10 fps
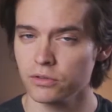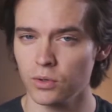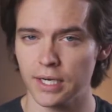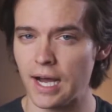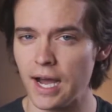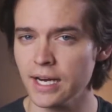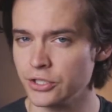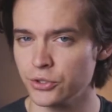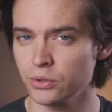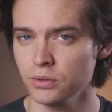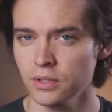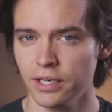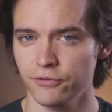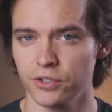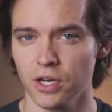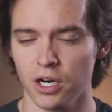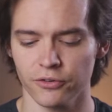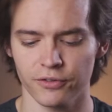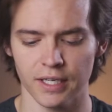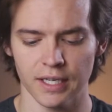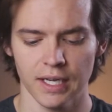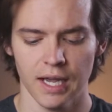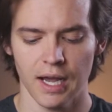For what I do in photography,